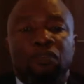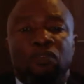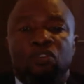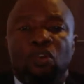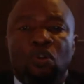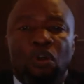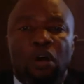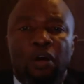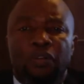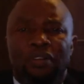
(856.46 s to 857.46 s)

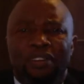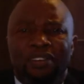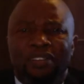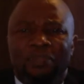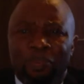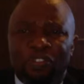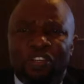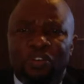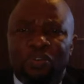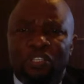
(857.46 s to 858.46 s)
So the
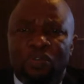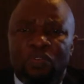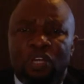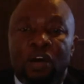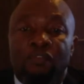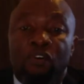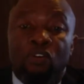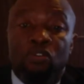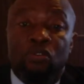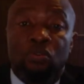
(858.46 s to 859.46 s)
prosecutor would have
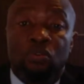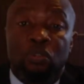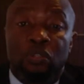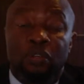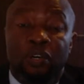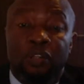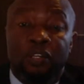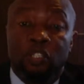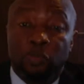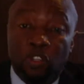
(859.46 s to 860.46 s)
also the
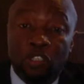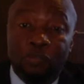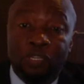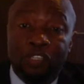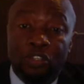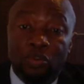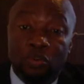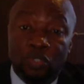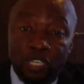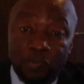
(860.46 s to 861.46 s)
responsibility to
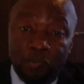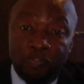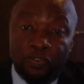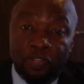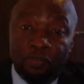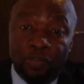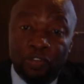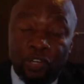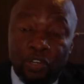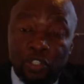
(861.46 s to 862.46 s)
set before the
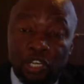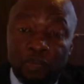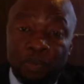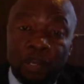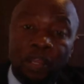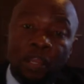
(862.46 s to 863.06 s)
pretrial chamber